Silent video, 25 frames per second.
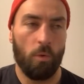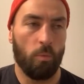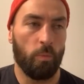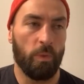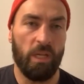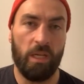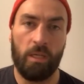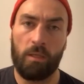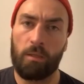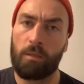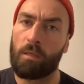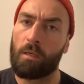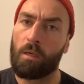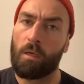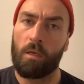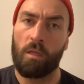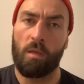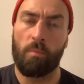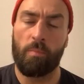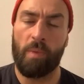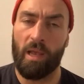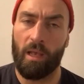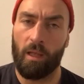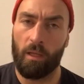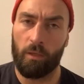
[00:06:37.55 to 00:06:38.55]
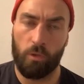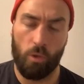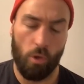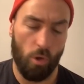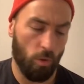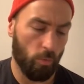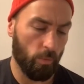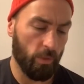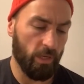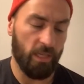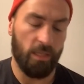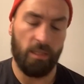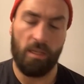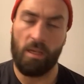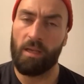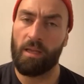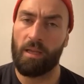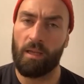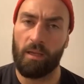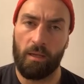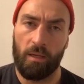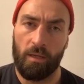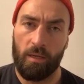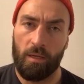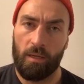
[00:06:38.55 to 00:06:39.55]
We need the Bellator, we need
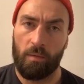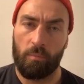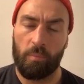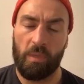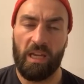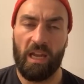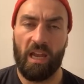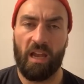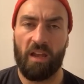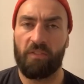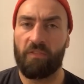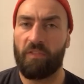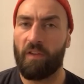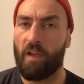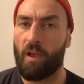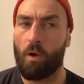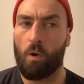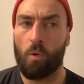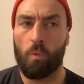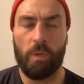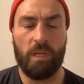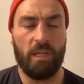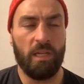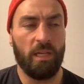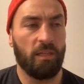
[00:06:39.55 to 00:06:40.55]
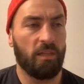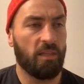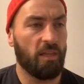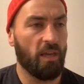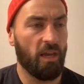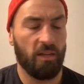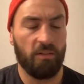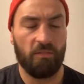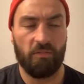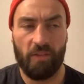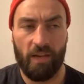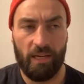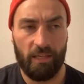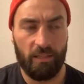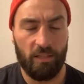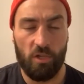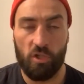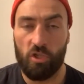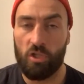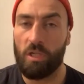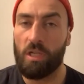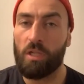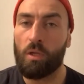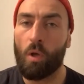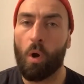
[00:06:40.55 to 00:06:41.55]
the PFL, we need the
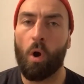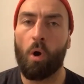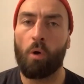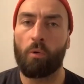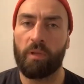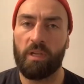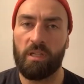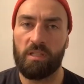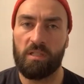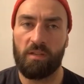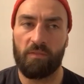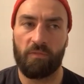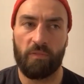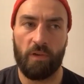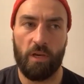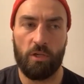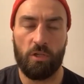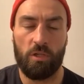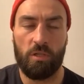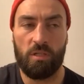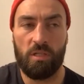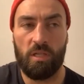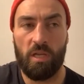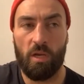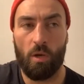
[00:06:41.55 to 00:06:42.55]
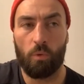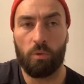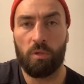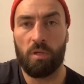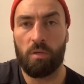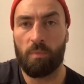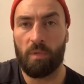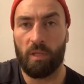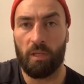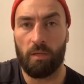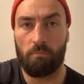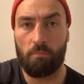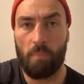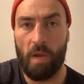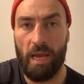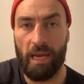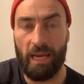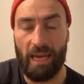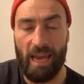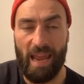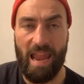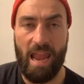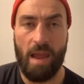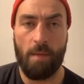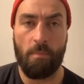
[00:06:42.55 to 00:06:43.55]
Invictus, you need all these divisions to ultimately
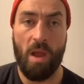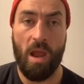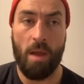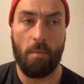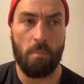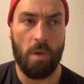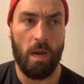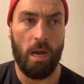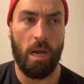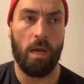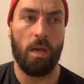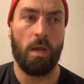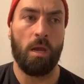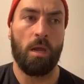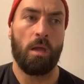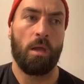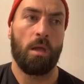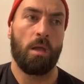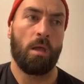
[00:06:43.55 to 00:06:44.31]
make MMA